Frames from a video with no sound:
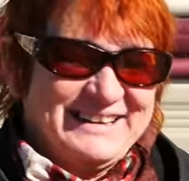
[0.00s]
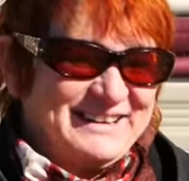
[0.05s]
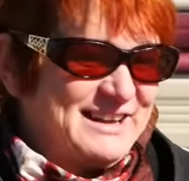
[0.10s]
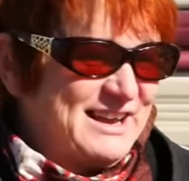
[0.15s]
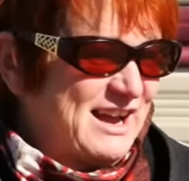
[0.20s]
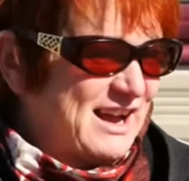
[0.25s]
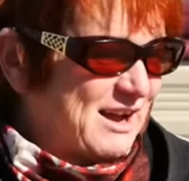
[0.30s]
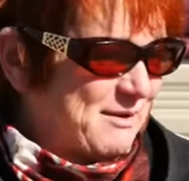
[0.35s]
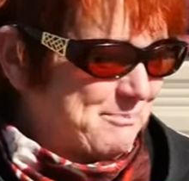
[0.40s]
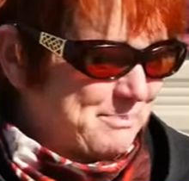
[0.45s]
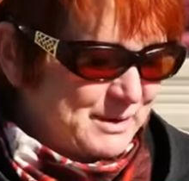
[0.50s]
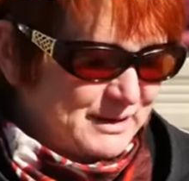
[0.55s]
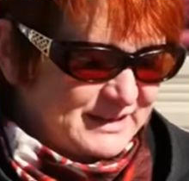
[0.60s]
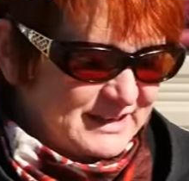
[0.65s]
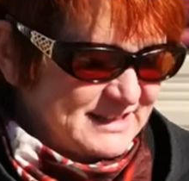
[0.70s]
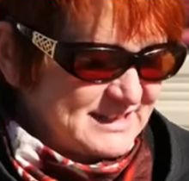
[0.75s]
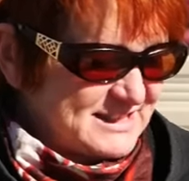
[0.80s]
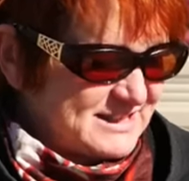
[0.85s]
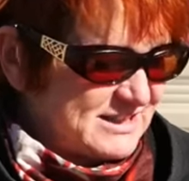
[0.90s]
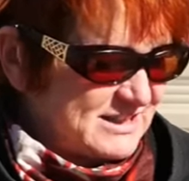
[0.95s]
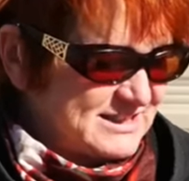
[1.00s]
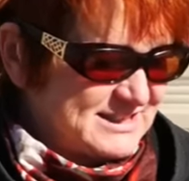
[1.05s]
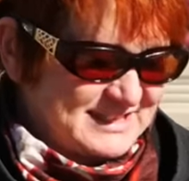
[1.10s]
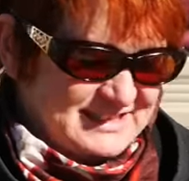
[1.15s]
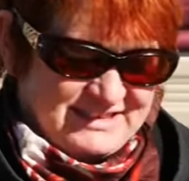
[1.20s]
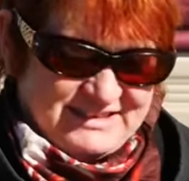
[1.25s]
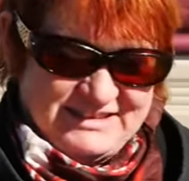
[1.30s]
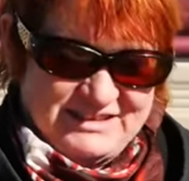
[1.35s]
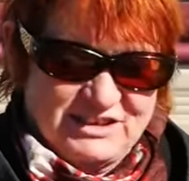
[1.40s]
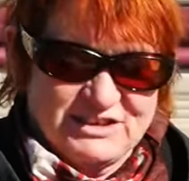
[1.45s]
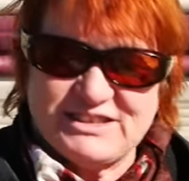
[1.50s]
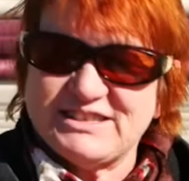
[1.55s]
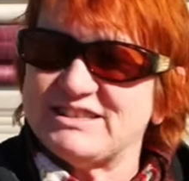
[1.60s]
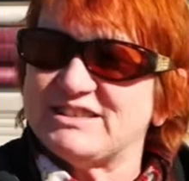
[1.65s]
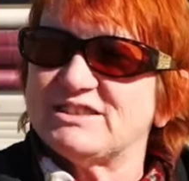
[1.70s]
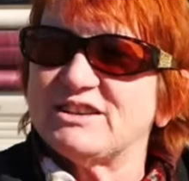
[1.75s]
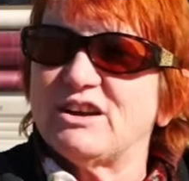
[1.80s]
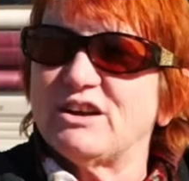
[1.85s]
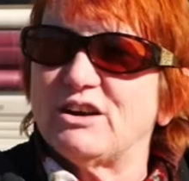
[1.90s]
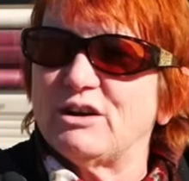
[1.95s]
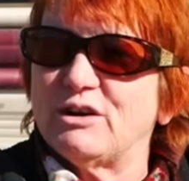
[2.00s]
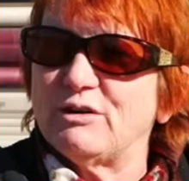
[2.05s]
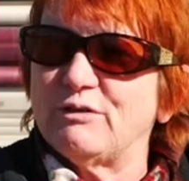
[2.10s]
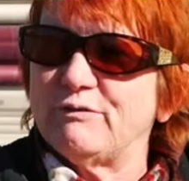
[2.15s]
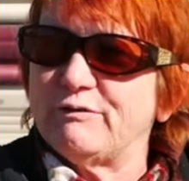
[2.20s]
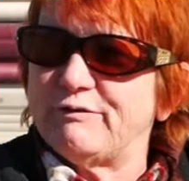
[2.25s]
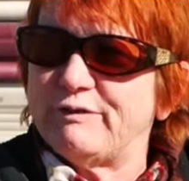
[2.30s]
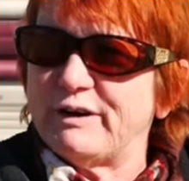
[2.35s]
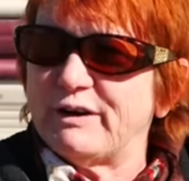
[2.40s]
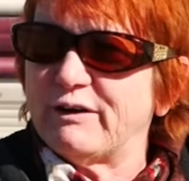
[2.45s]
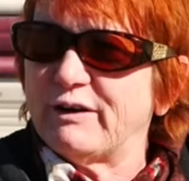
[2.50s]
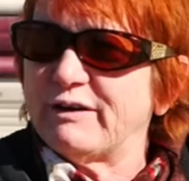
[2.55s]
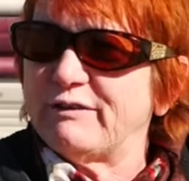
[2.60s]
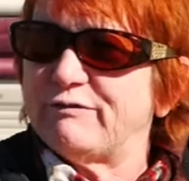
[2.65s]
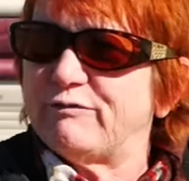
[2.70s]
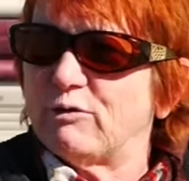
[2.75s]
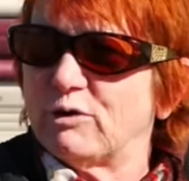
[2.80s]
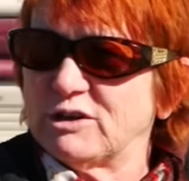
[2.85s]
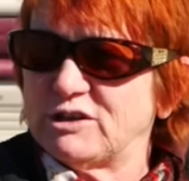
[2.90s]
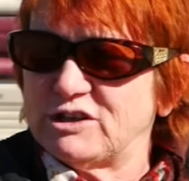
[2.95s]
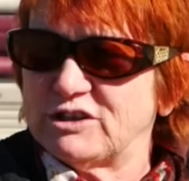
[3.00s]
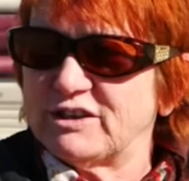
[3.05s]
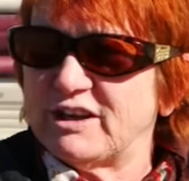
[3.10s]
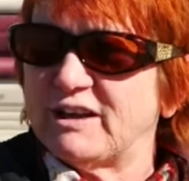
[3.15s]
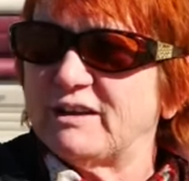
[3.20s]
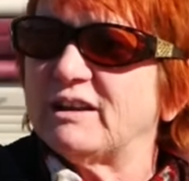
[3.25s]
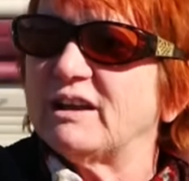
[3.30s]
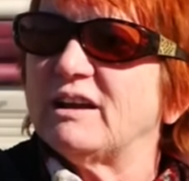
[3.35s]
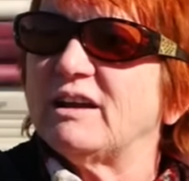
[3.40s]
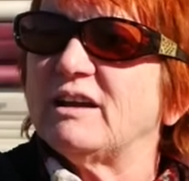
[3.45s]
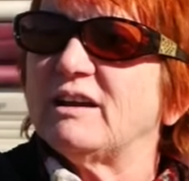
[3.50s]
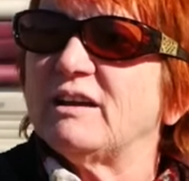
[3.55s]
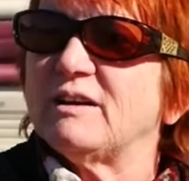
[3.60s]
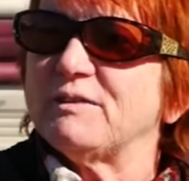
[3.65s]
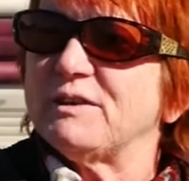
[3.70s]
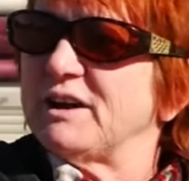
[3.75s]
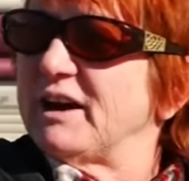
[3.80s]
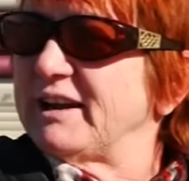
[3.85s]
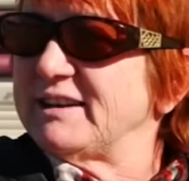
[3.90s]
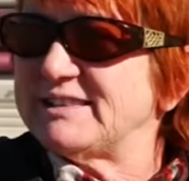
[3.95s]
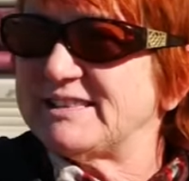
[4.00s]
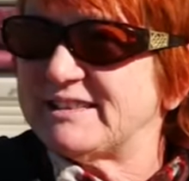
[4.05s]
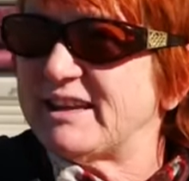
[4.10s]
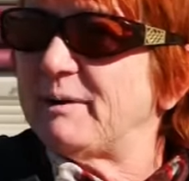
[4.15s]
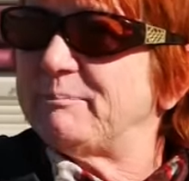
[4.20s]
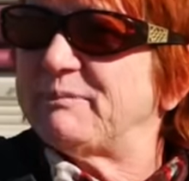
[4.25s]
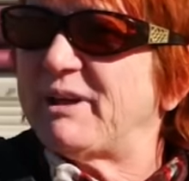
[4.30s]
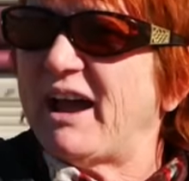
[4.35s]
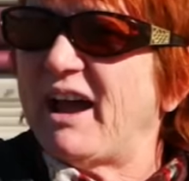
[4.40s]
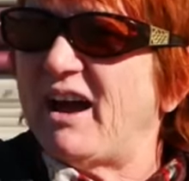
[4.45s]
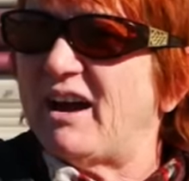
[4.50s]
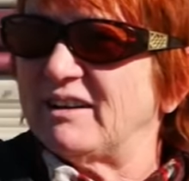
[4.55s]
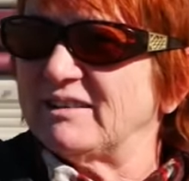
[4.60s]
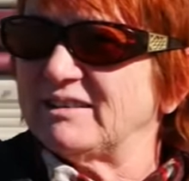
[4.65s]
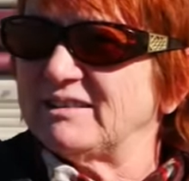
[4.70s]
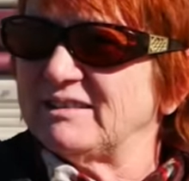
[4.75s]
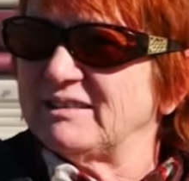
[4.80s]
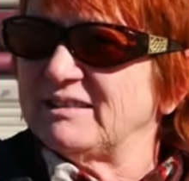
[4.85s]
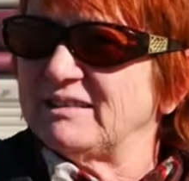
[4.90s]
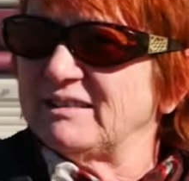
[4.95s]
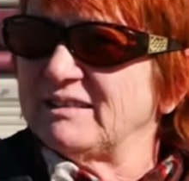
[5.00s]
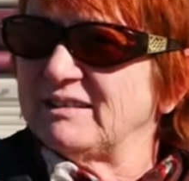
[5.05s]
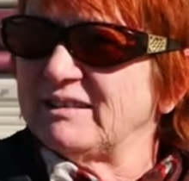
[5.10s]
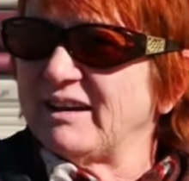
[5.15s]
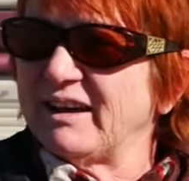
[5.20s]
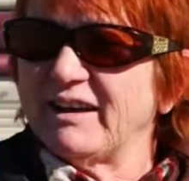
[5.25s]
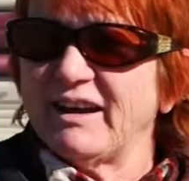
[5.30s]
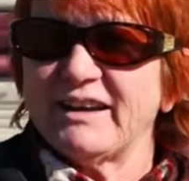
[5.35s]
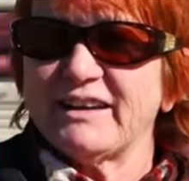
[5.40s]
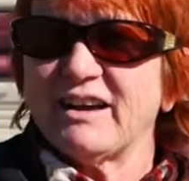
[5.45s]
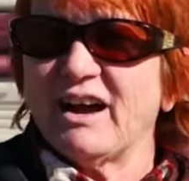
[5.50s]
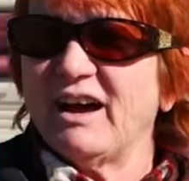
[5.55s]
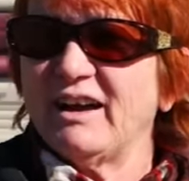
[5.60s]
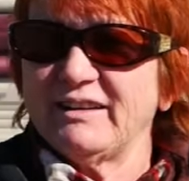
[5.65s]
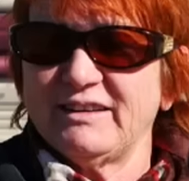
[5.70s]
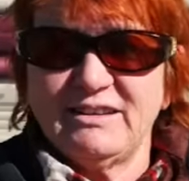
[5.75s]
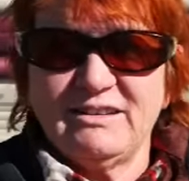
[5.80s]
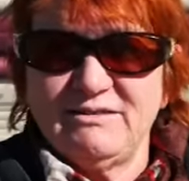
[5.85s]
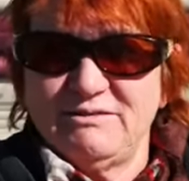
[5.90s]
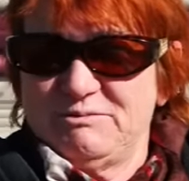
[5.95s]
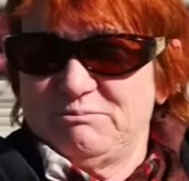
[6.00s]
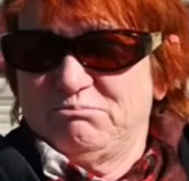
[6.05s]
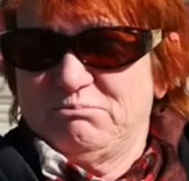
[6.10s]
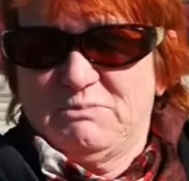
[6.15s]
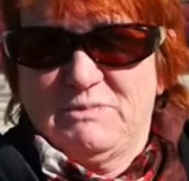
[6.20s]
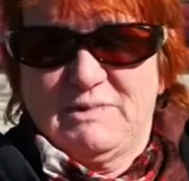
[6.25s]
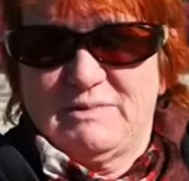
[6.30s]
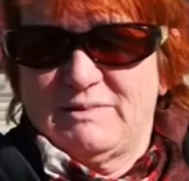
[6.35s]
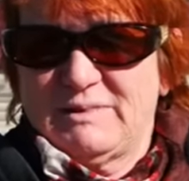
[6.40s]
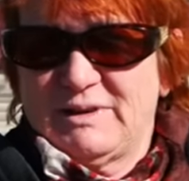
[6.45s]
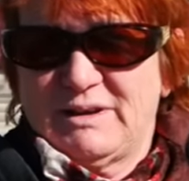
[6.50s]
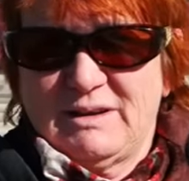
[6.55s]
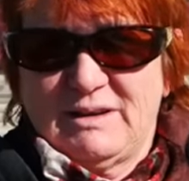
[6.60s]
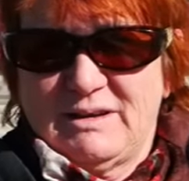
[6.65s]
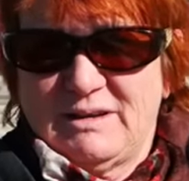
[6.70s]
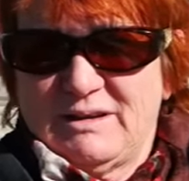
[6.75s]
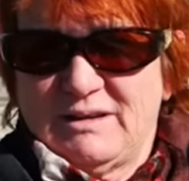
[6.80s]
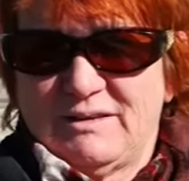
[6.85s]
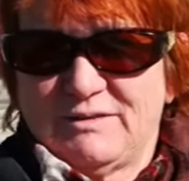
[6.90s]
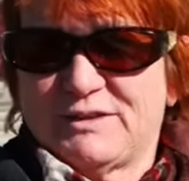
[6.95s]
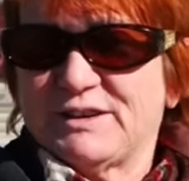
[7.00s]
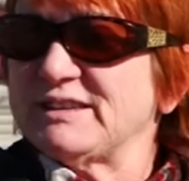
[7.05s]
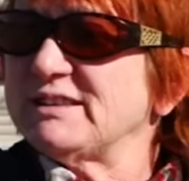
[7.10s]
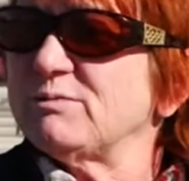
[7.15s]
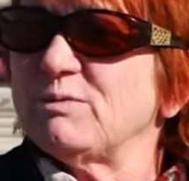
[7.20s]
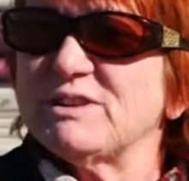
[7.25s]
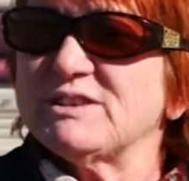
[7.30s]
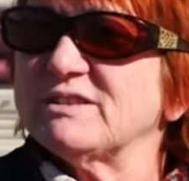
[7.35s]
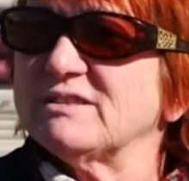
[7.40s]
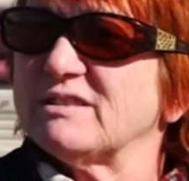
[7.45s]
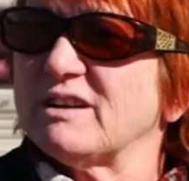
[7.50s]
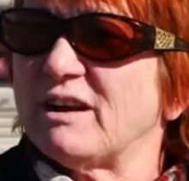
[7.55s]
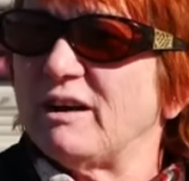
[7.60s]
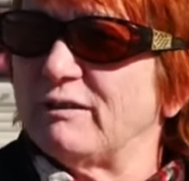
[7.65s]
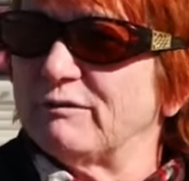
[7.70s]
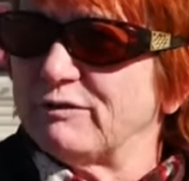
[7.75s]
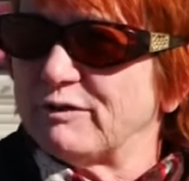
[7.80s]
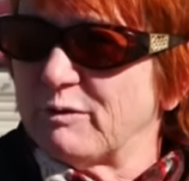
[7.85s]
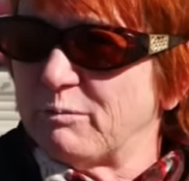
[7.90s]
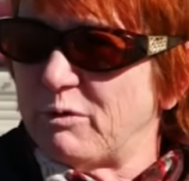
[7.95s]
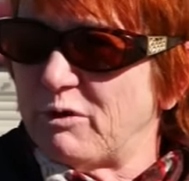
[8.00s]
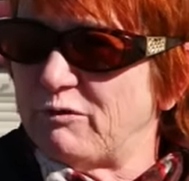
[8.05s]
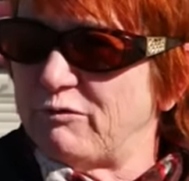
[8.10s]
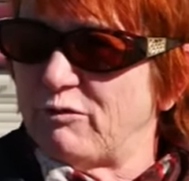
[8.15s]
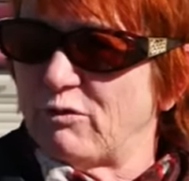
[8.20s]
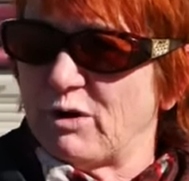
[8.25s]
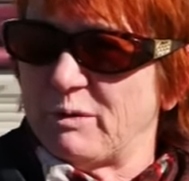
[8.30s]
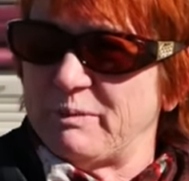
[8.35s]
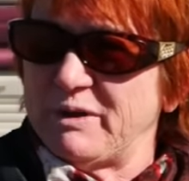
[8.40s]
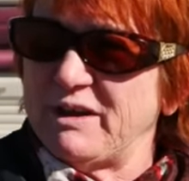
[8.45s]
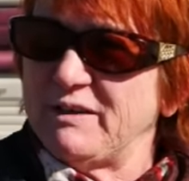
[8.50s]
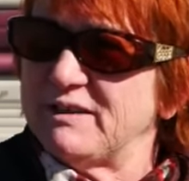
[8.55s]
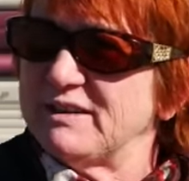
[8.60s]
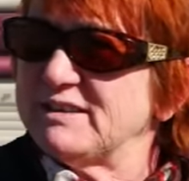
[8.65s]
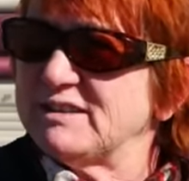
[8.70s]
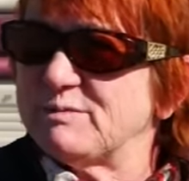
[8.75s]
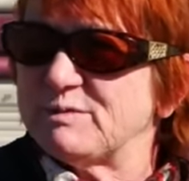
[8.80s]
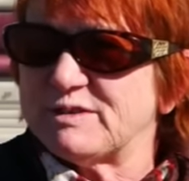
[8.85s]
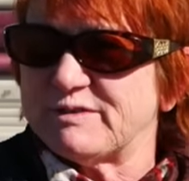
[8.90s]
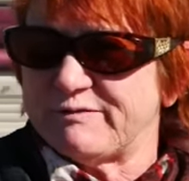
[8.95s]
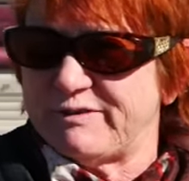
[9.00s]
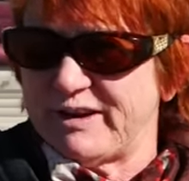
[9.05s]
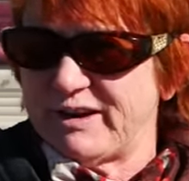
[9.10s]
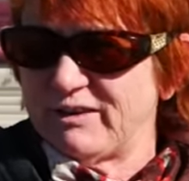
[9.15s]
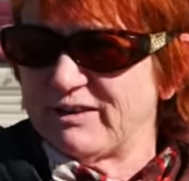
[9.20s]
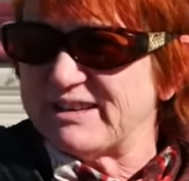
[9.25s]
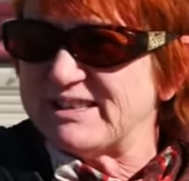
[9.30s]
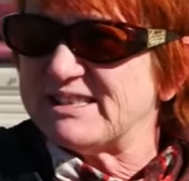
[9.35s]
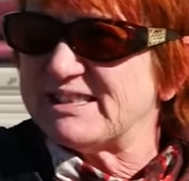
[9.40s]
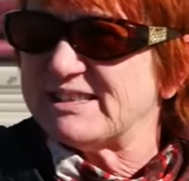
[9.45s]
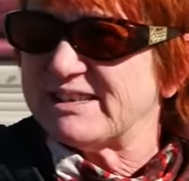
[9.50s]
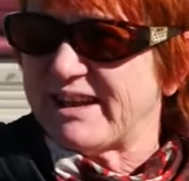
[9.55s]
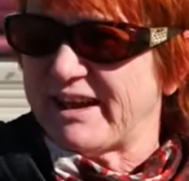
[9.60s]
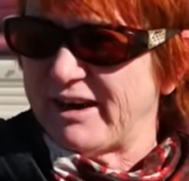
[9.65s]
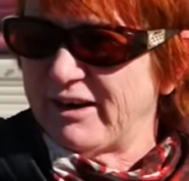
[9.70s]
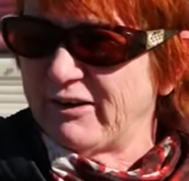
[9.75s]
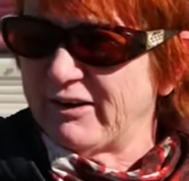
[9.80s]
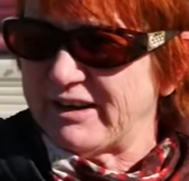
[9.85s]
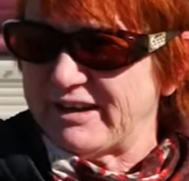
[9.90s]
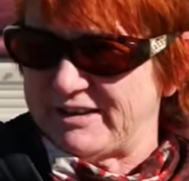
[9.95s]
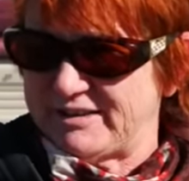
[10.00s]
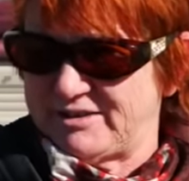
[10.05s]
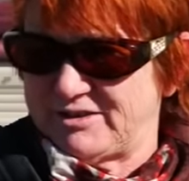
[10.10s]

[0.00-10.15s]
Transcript: Yeah, but it's just so very fortunate that I stepped out and I got you. This wasn't comfortable for me. This was very scary.